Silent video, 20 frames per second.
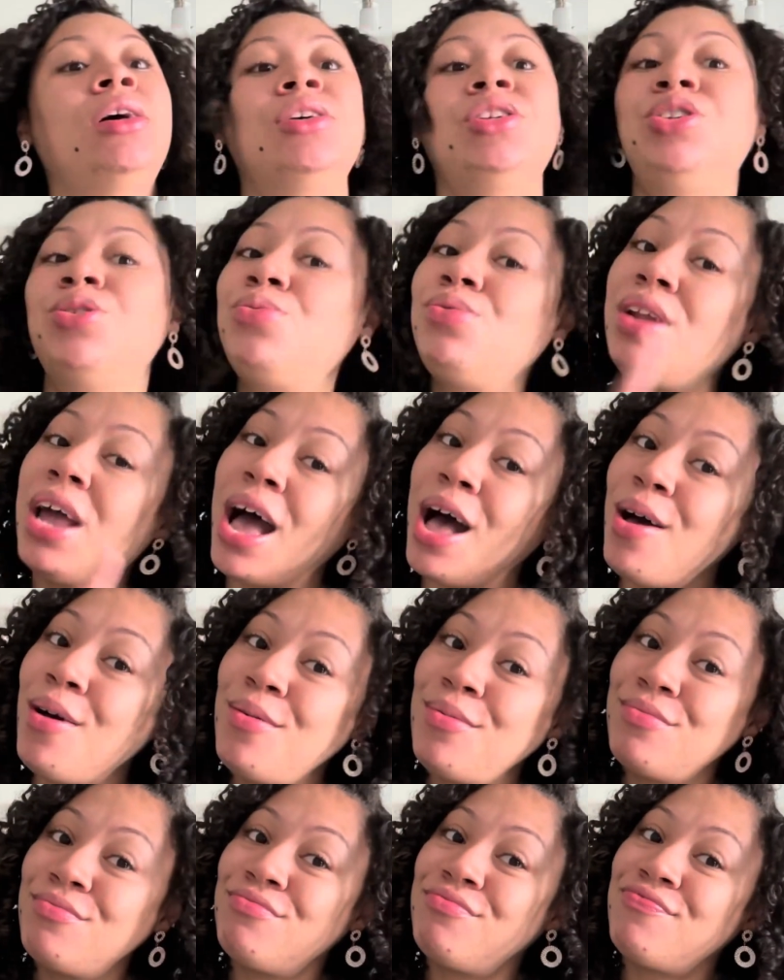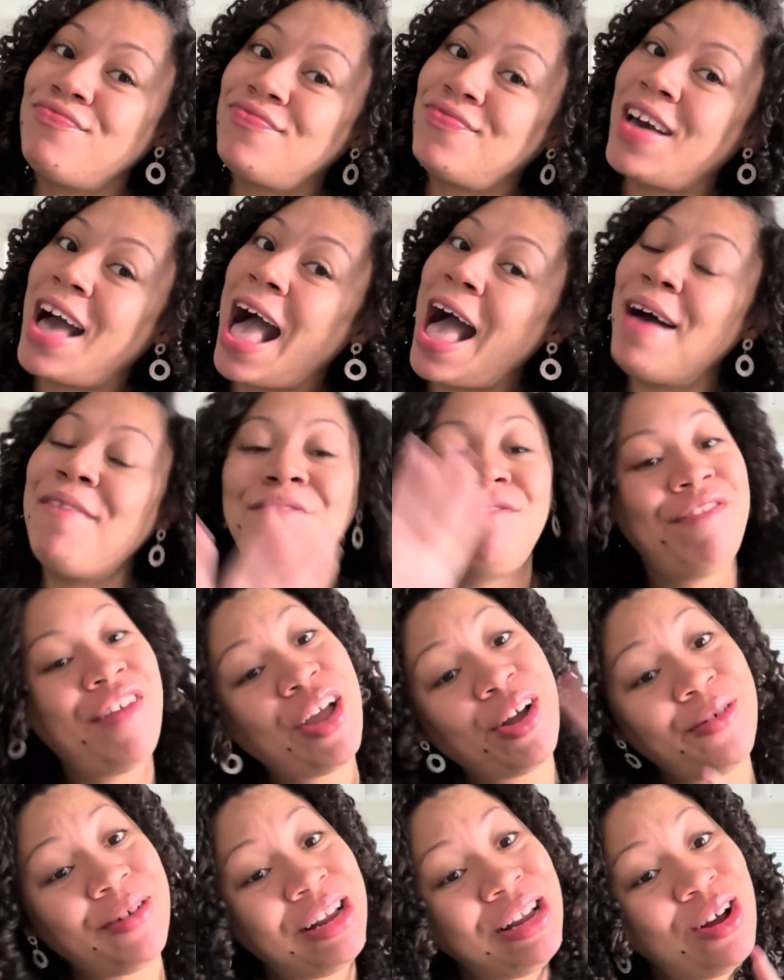So now I'm
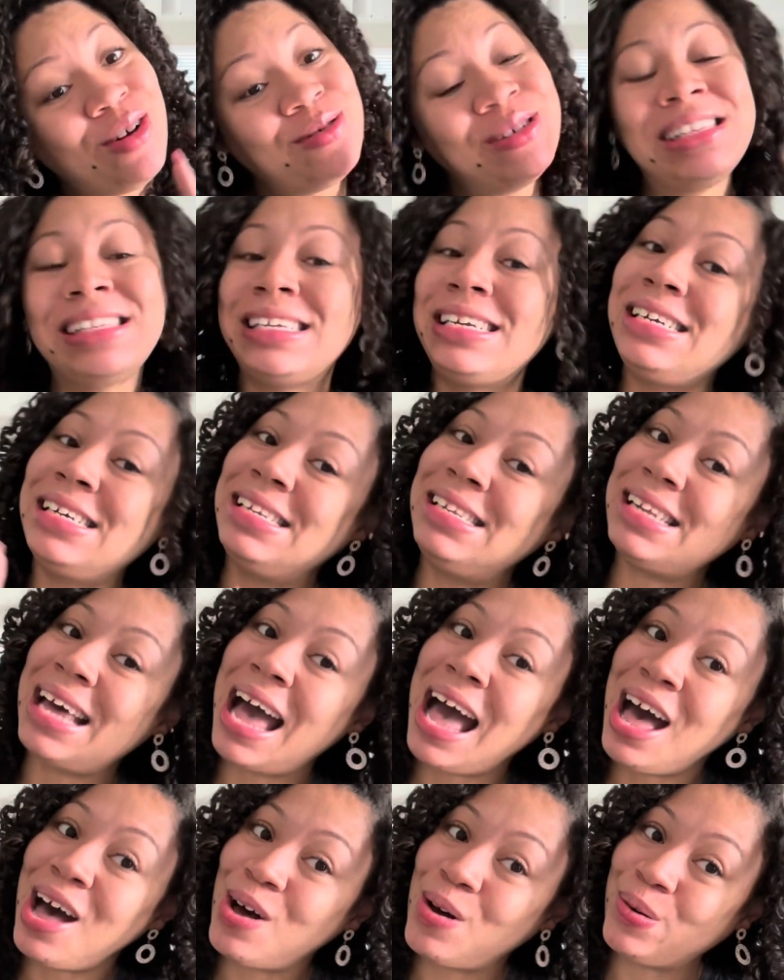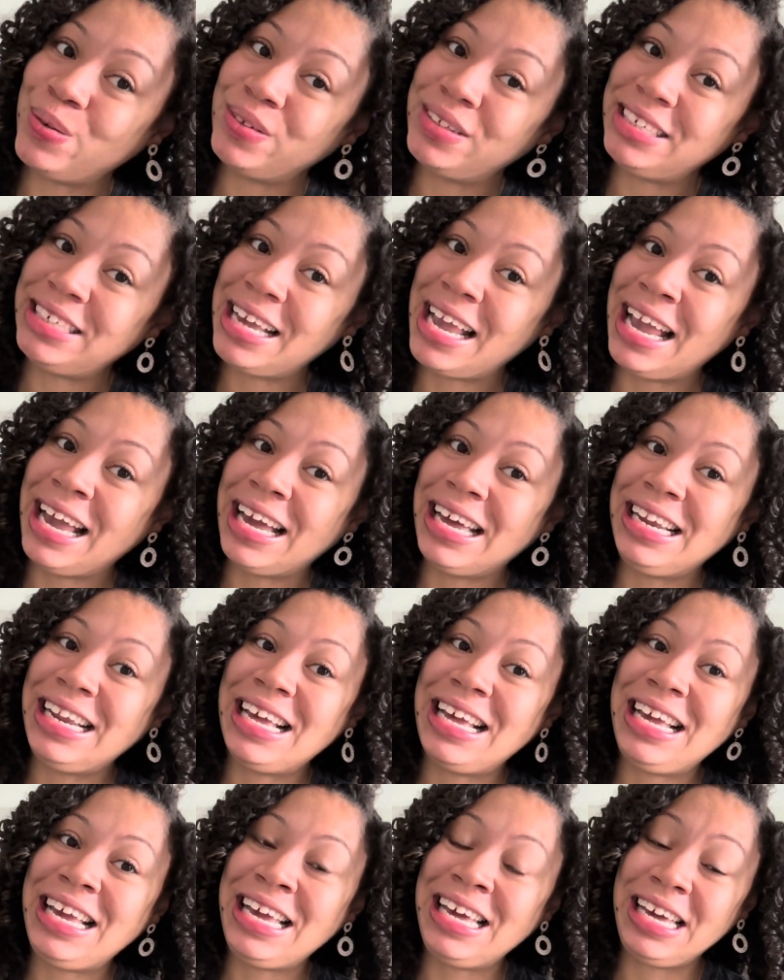figuring those things out, and
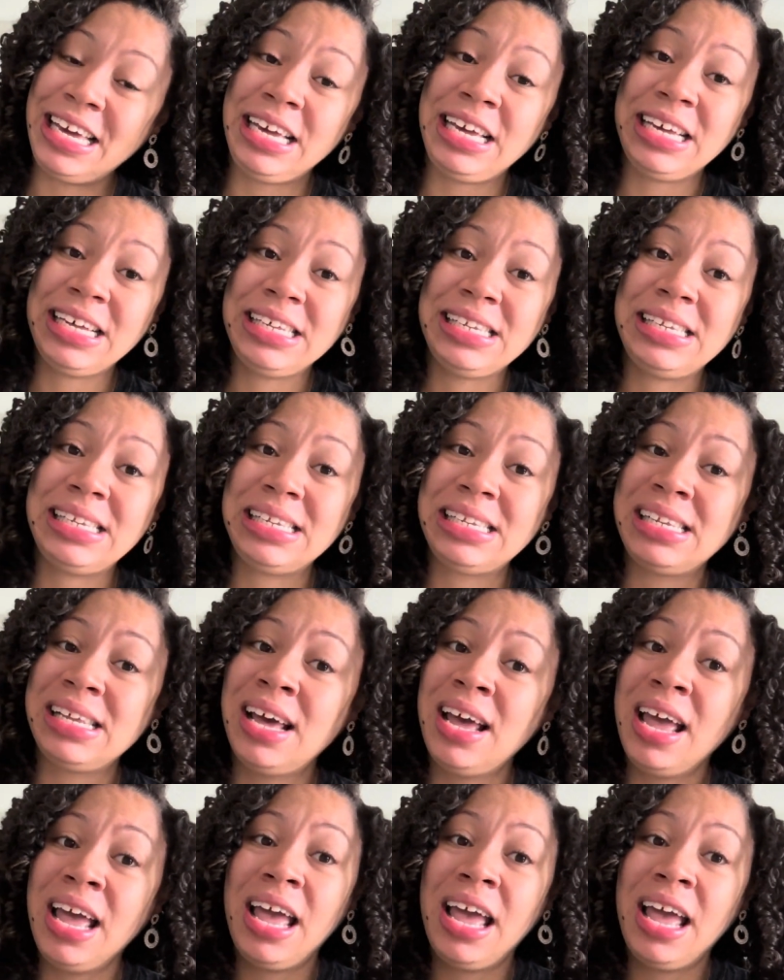it's